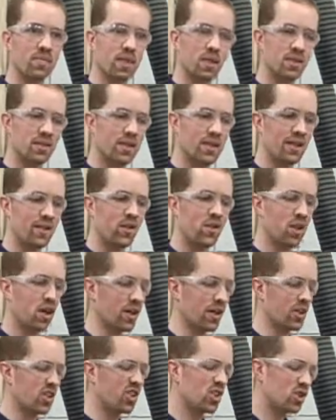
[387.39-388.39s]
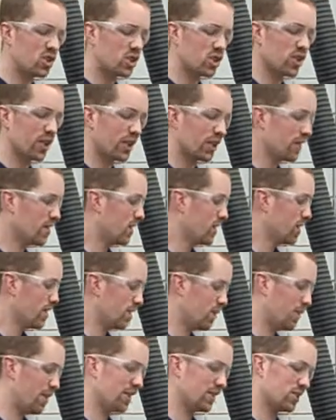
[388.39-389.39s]
Doesn't take long, and usually
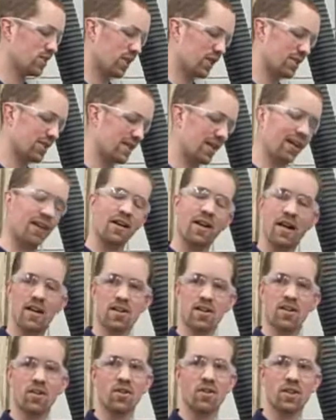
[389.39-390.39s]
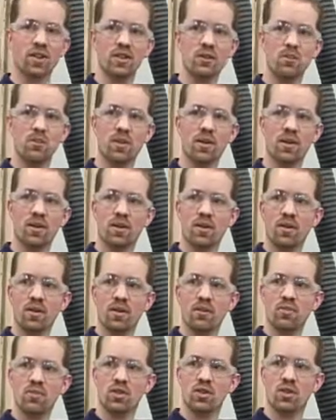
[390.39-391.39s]
the bandsaw is set at 90 degrees, but
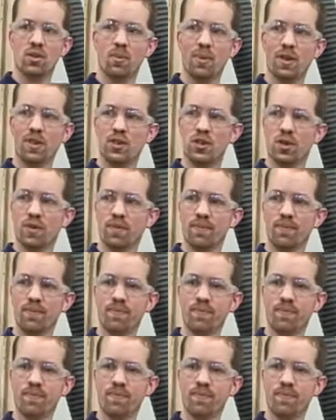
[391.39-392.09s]
just to make sure.